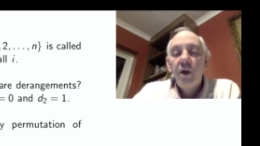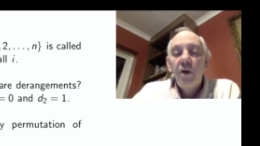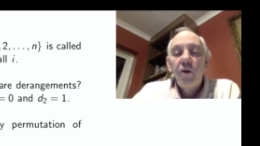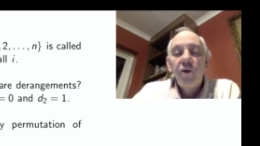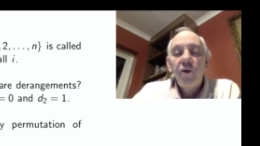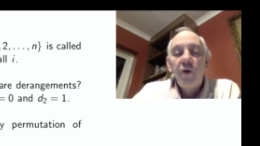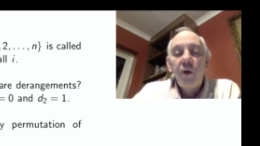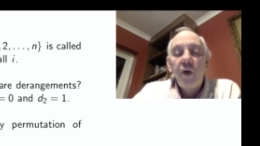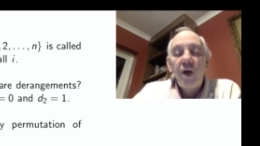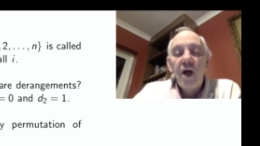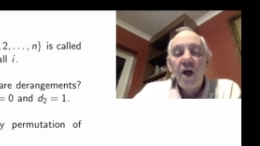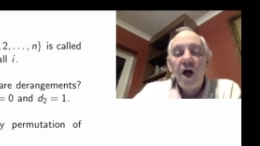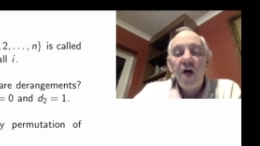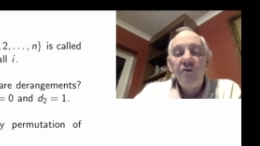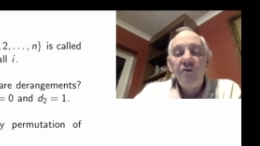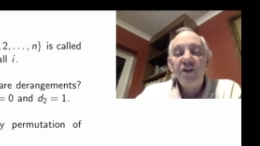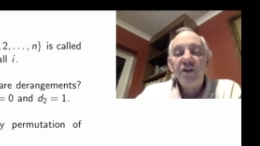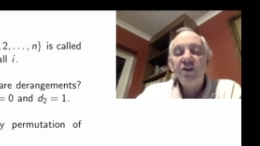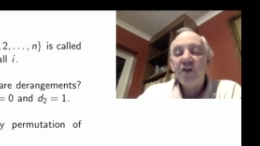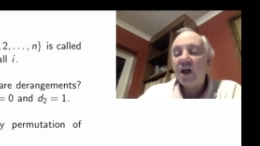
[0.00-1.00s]
So here I've
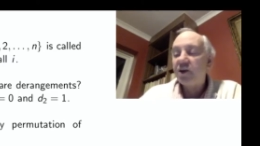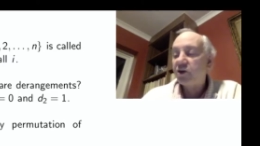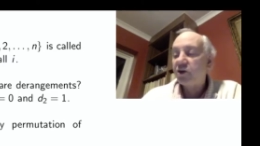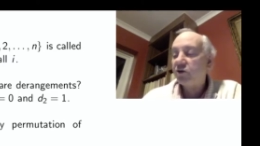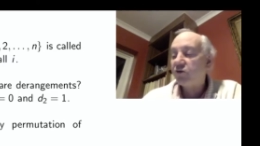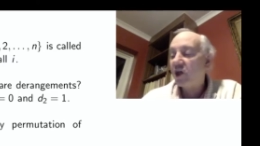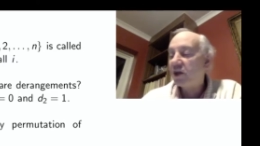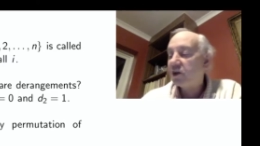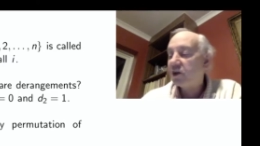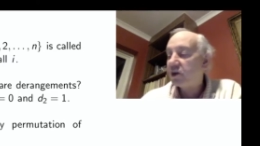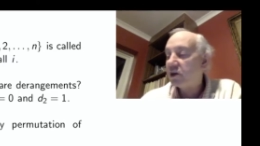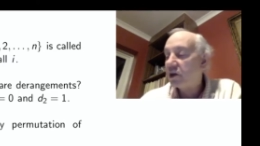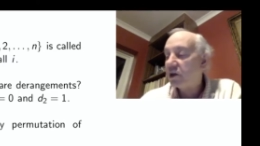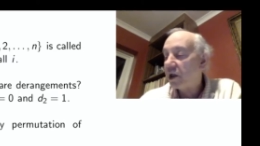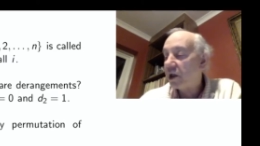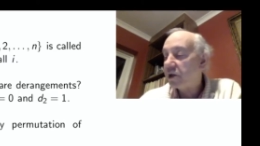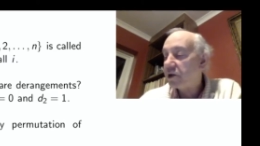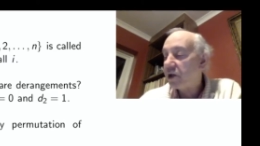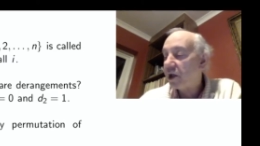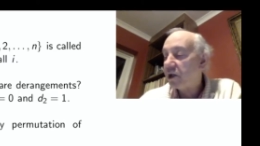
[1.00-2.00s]
exaggerated the
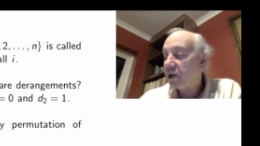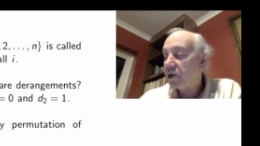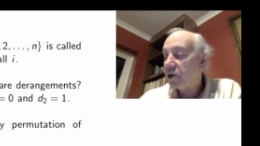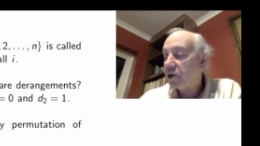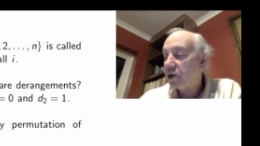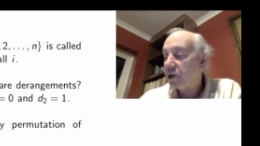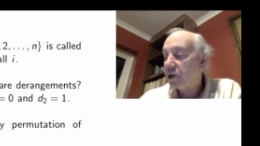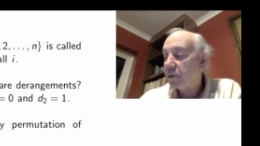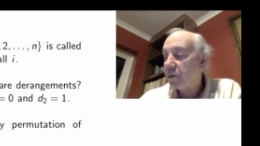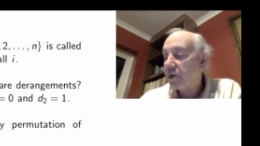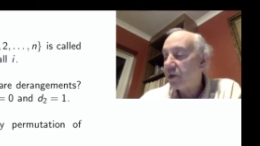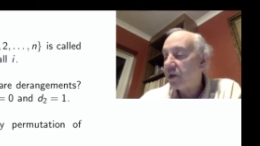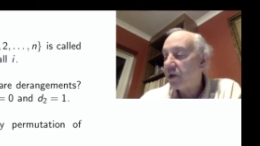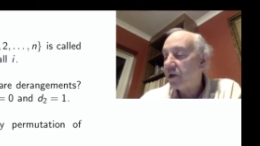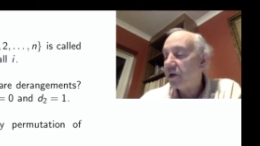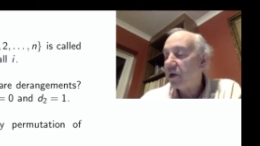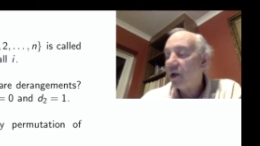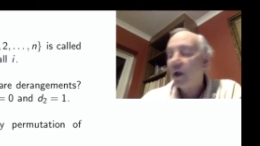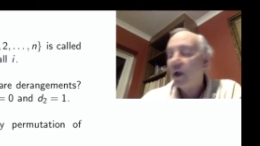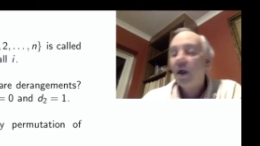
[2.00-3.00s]
notation a bit
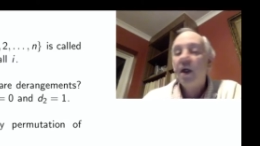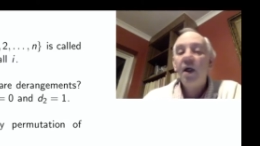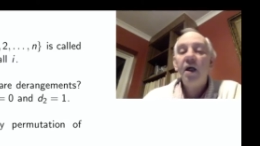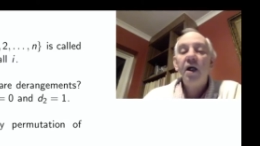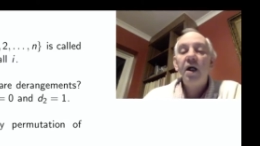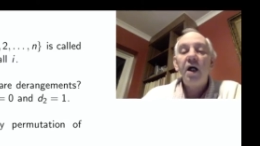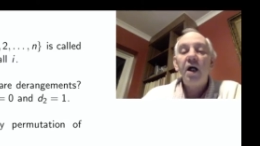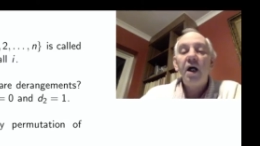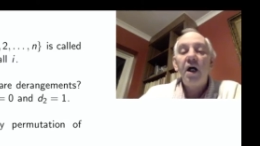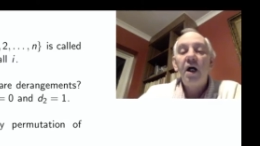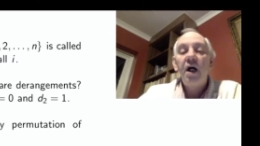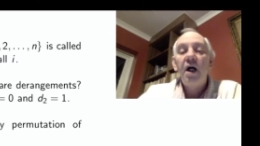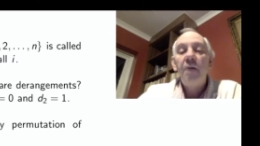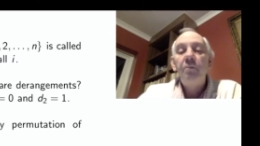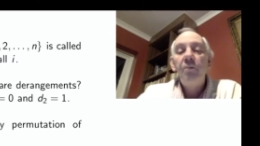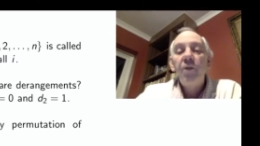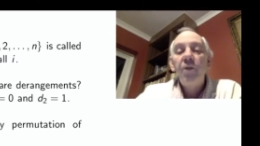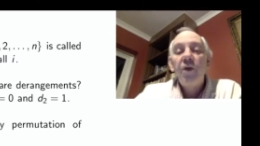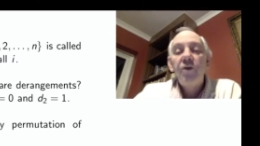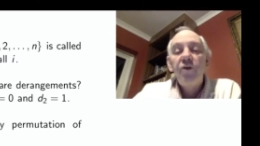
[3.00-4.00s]

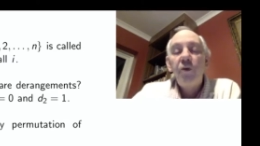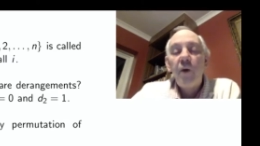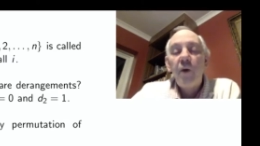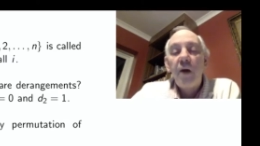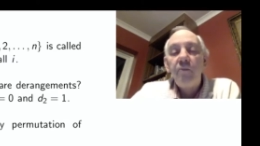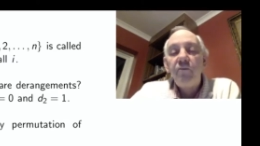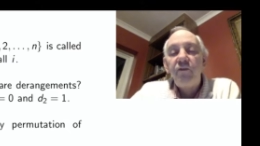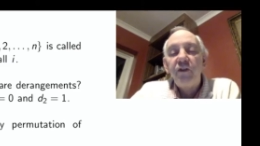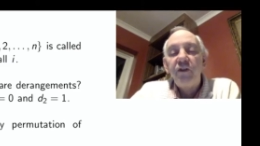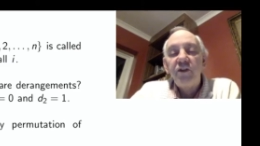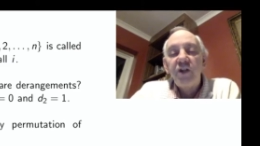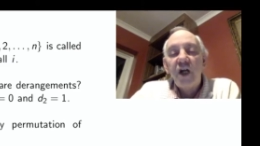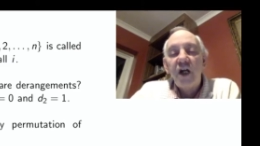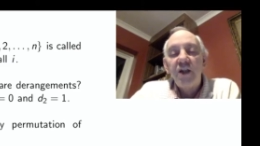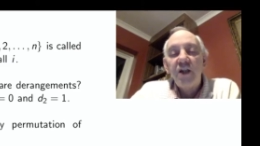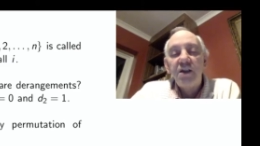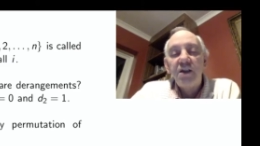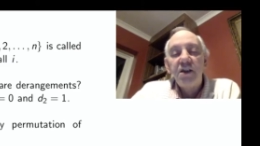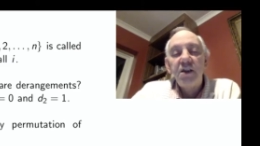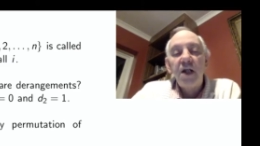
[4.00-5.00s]
to
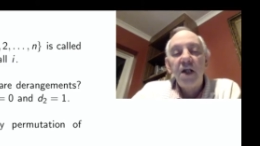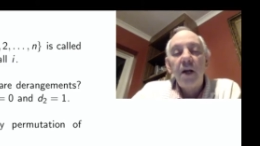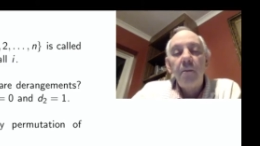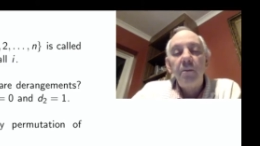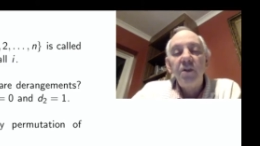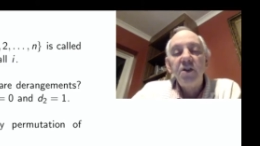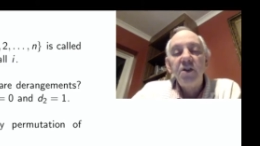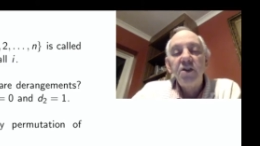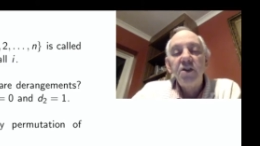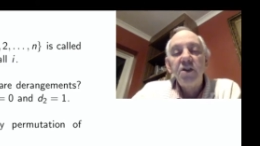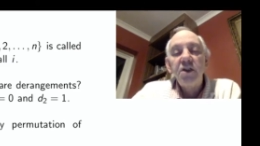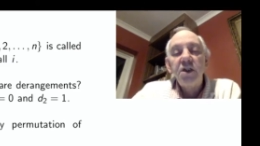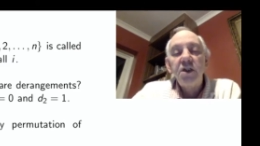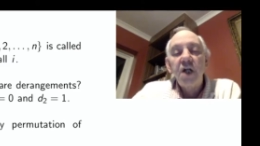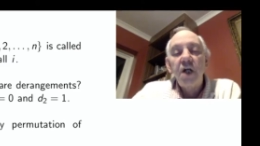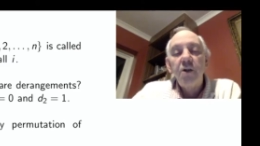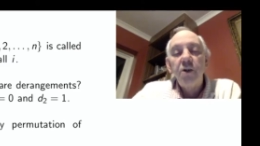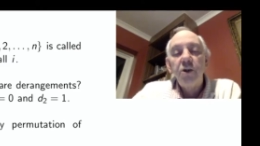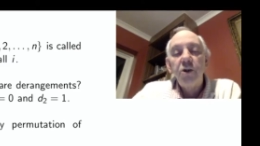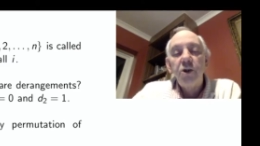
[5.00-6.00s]
emphasize the numbers that
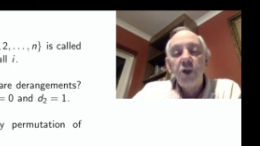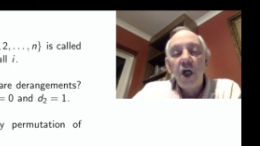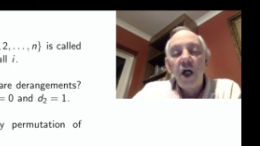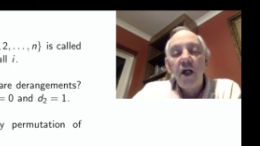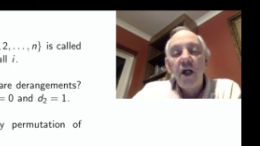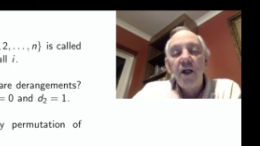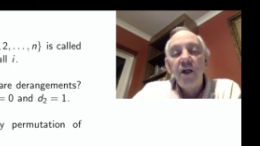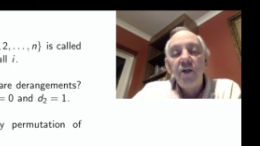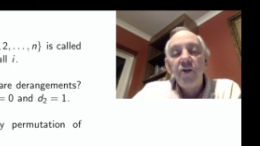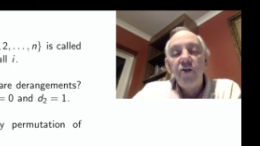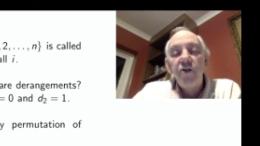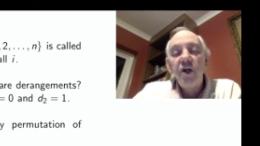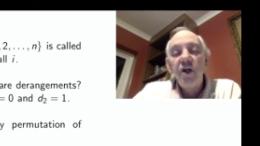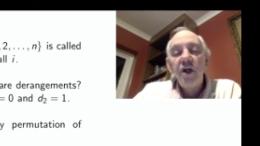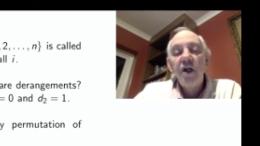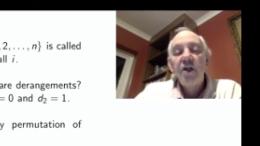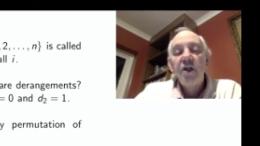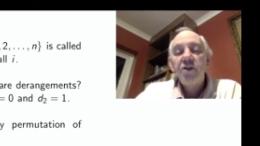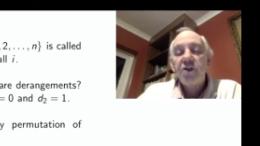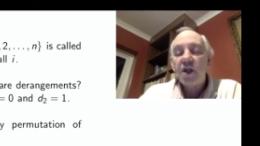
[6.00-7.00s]
don't change.
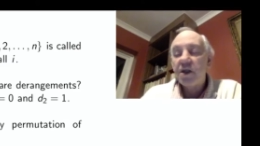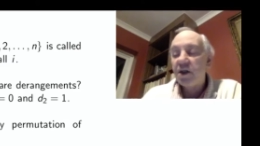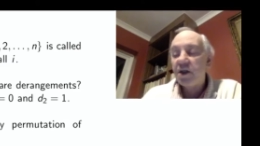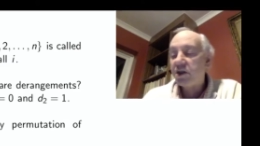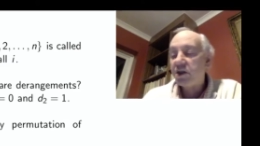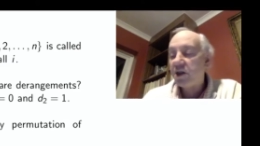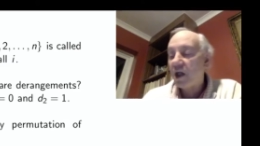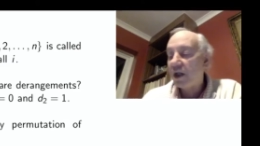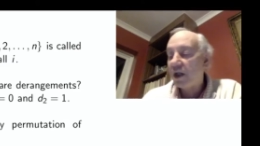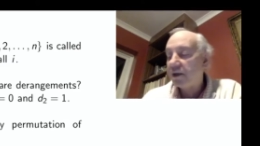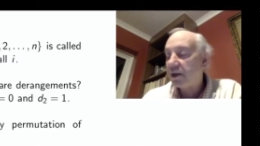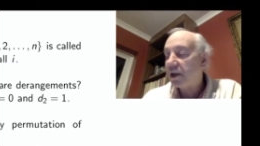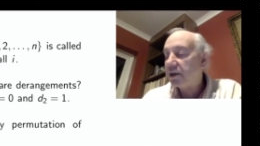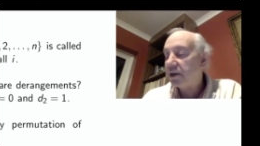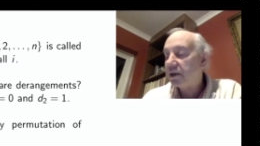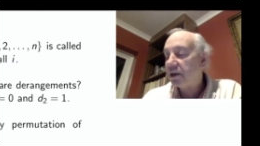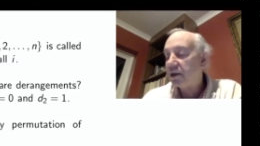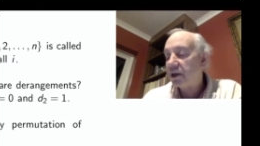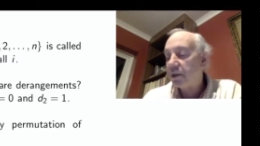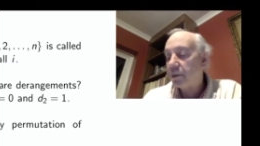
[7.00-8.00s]
So there's the
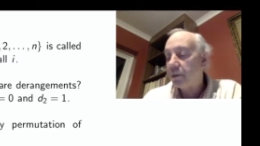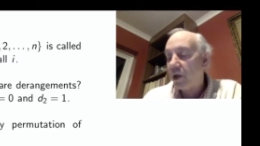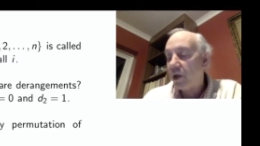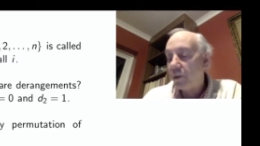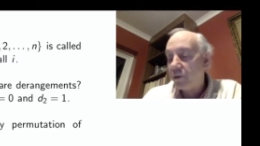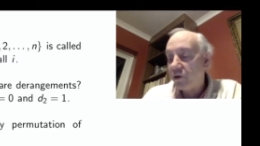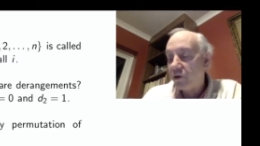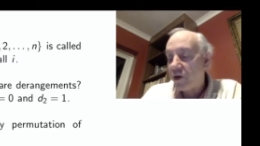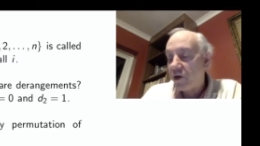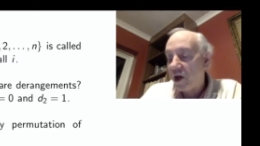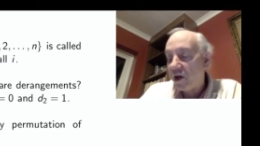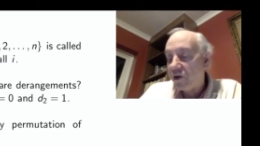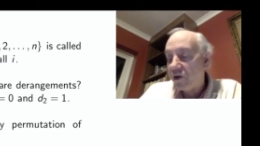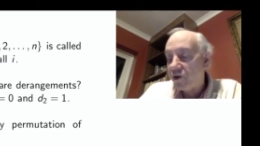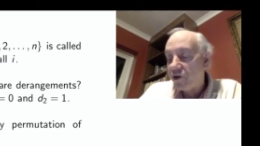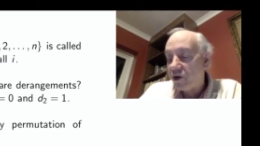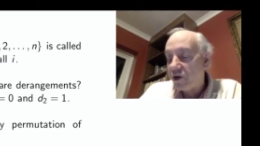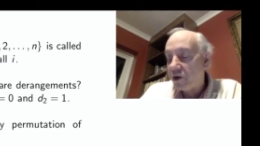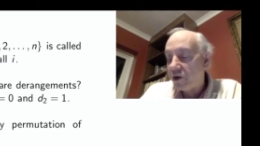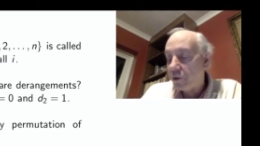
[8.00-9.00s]
identity
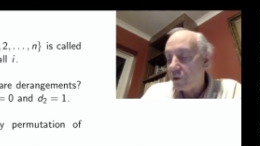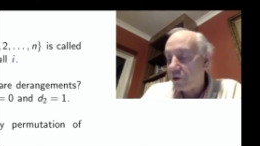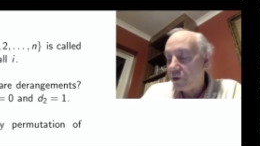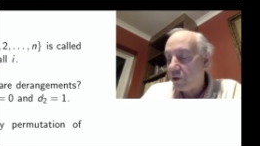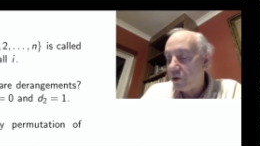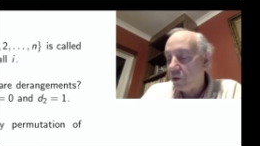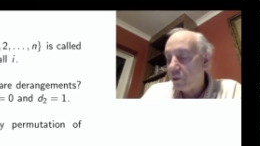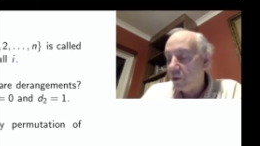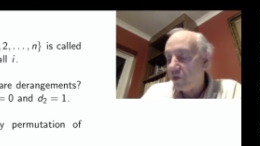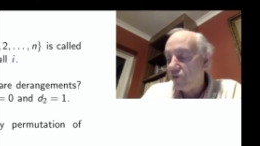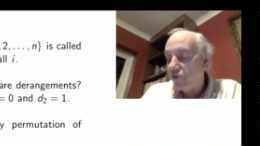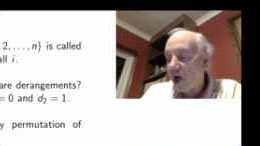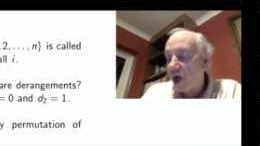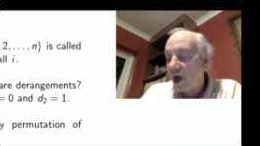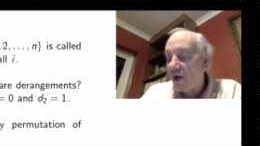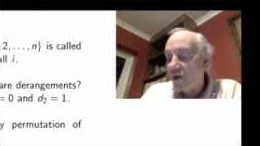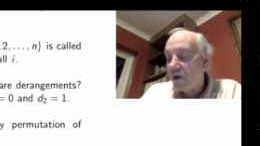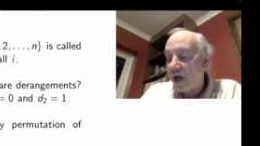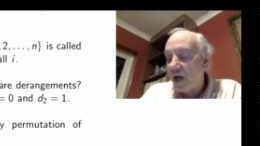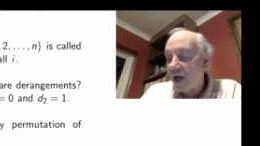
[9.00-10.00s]
permutation. You would normally
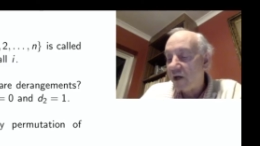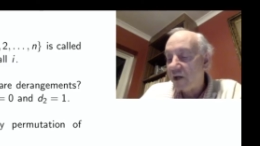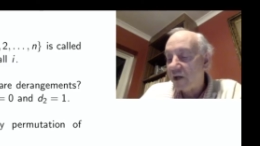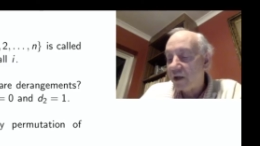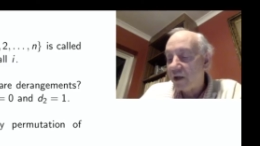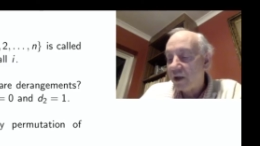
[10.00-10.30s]
write that